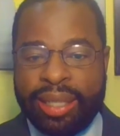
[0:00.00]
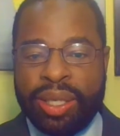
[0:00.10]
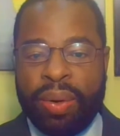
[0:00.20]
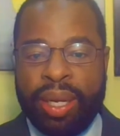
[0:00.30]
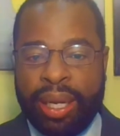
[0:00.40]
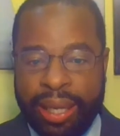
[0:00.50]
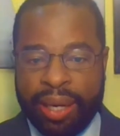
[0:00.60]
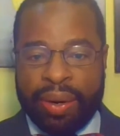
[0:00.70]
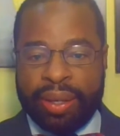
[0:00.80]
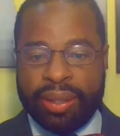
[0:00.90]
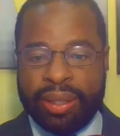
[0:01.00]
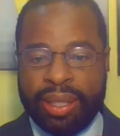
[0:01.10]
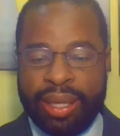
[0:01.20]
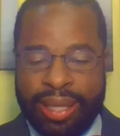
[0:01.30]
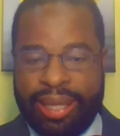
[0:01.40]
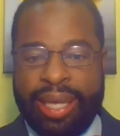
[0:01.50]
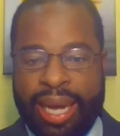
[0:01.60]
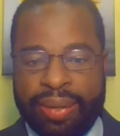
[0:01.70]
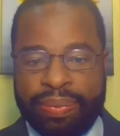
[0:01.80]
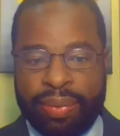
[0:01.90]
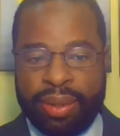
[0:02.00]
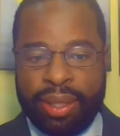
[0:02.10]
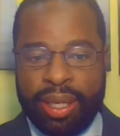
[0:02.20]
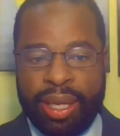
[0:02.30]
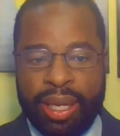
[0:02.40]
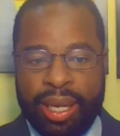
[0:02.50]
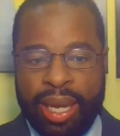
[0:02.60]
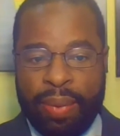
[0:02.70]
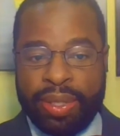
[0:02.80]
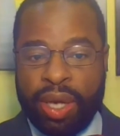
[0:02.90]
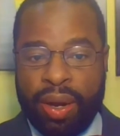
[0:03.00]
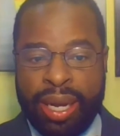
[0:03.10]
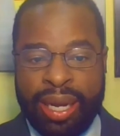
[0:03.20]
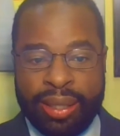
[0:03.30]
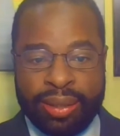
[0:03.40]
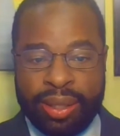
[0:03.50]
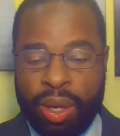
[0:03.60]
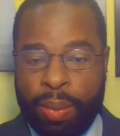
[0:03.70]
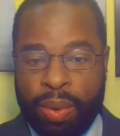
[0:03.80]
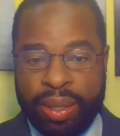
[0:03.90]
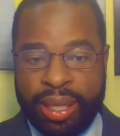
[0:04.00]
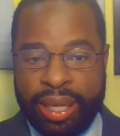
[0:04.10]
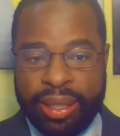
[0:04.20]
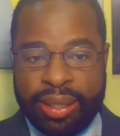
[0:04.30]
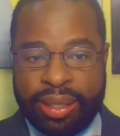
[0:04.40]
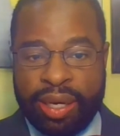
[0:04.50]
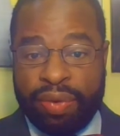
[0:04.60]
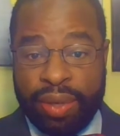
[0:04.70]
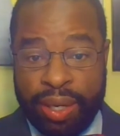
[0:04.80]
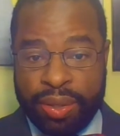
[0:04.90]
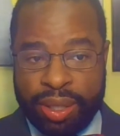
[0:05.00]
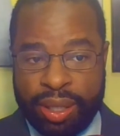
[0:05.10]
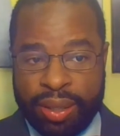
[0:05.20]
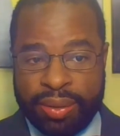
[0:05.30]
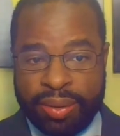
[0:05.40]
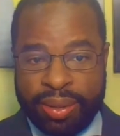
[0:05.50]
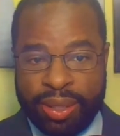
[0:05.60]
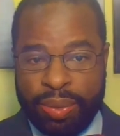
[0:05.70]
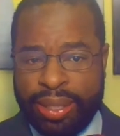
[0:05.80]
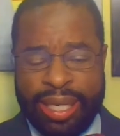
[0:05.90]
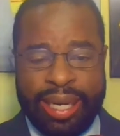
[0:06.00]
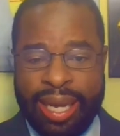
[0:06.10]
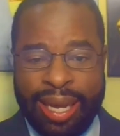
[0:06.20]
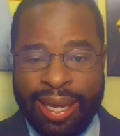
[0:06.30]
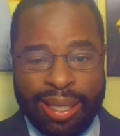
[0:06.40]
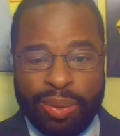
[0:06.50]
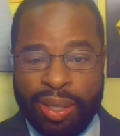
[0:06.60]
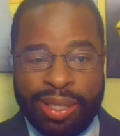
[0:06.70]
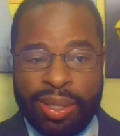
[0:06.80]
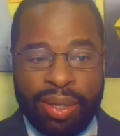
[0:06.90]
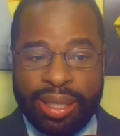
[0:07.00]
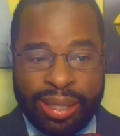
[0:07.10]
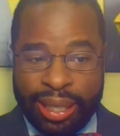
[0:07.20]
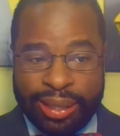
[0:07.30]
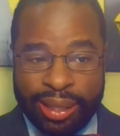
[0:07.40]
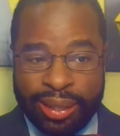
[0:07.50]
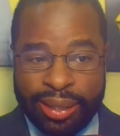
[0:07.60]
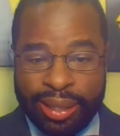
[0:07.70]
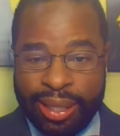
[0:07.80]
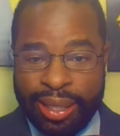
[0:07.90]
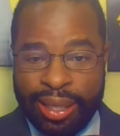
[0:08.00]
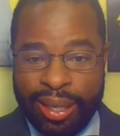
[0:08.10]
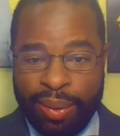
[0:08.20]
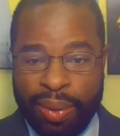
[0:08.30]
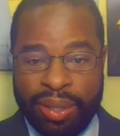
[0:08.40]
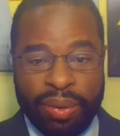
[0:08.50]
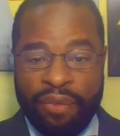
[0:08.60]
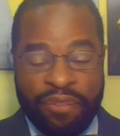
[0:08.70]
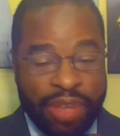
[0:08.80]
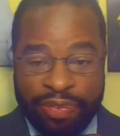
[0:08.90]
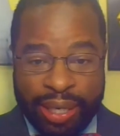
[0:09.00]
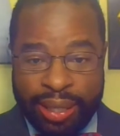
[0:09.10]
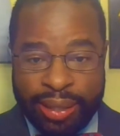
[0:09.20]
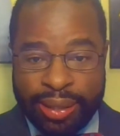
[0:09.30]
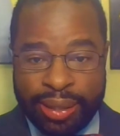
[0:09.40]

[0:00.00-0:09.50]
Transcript: no clearer than that. And we're talking no more than several years ago. This wasn't during the 60s, wasn't during the 50s,